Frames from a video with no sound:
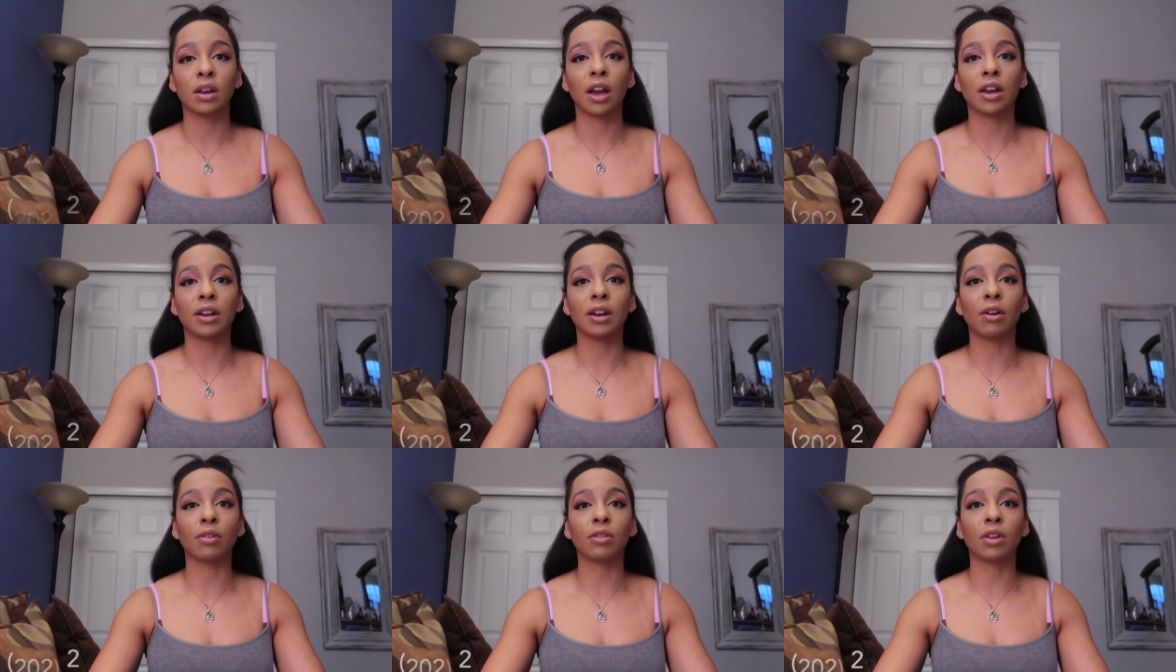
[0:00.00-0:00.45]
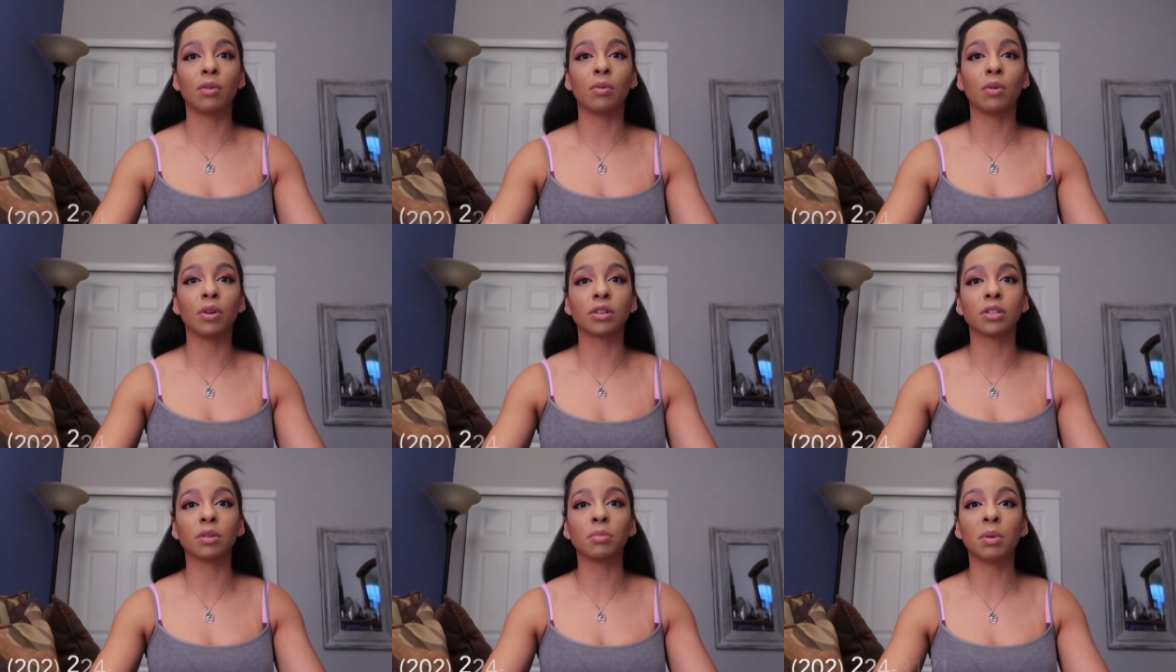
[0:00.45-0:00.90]
And
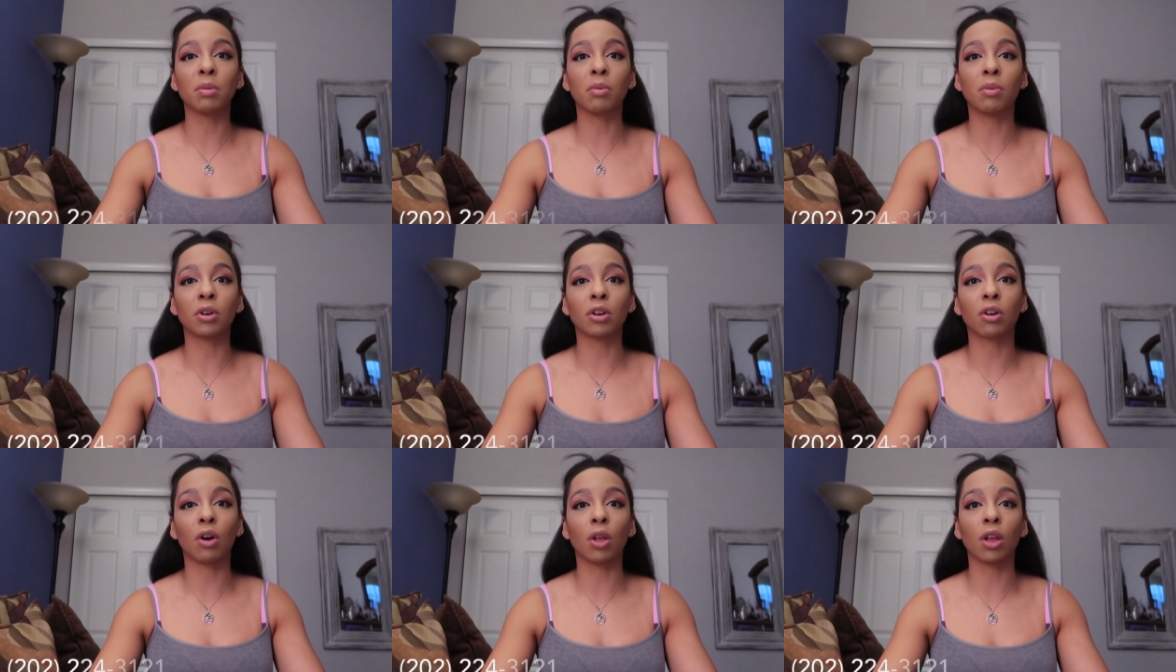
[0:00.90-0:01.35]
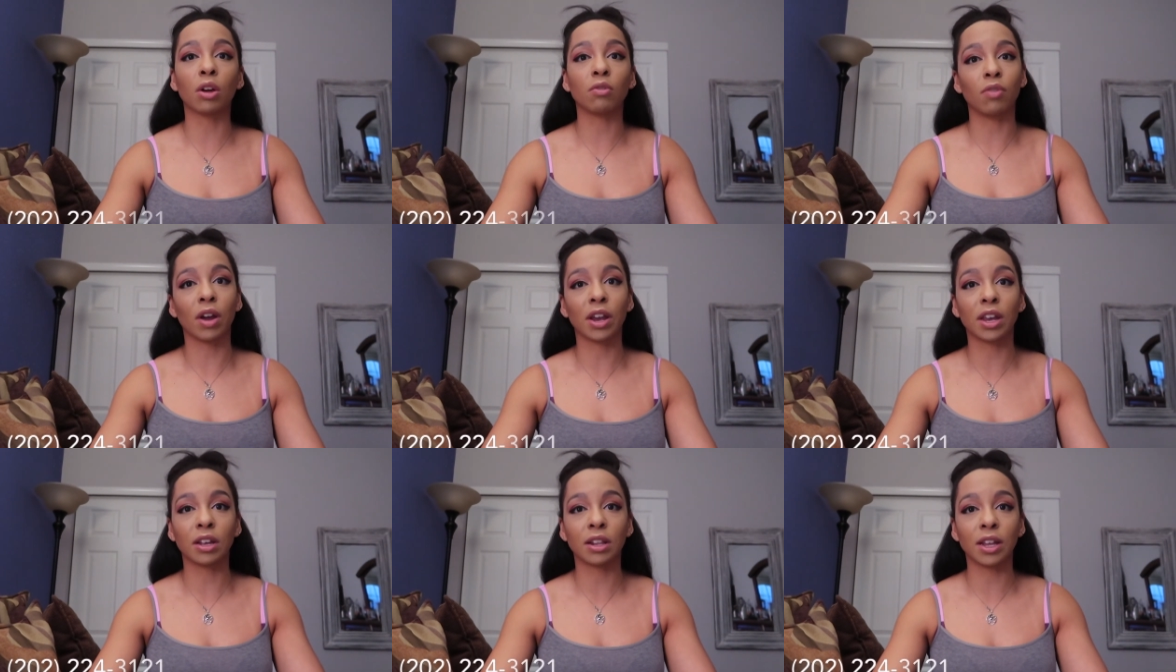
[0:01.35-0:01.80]
now some people want to call it
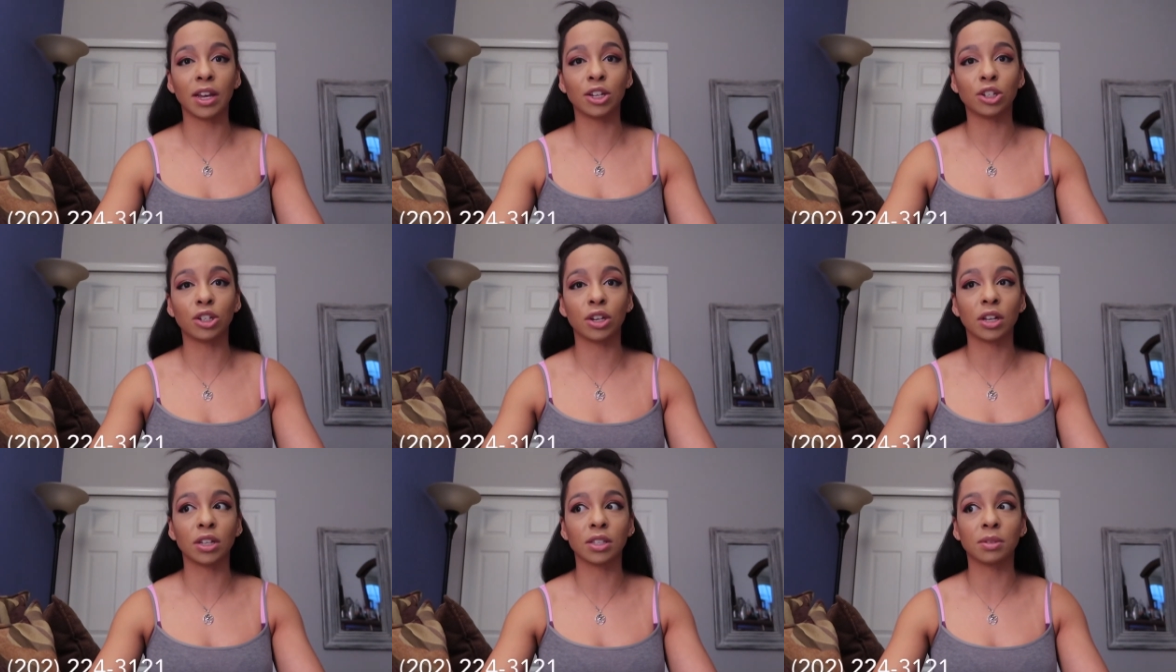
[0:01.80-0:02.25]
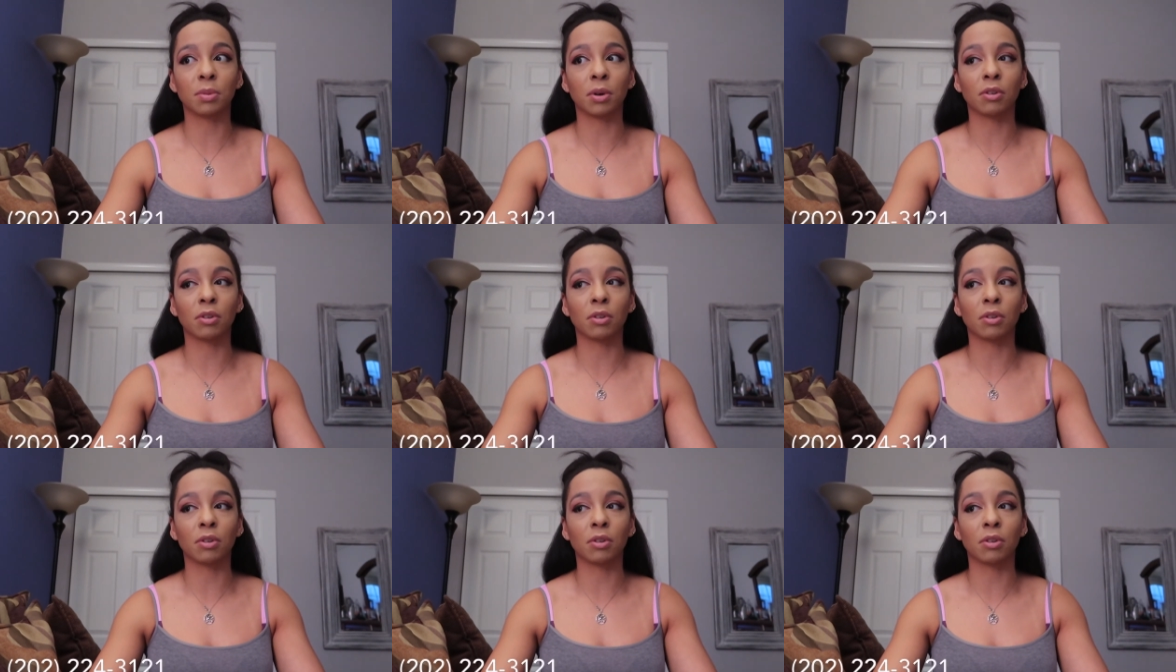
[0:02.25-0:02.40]
regulations,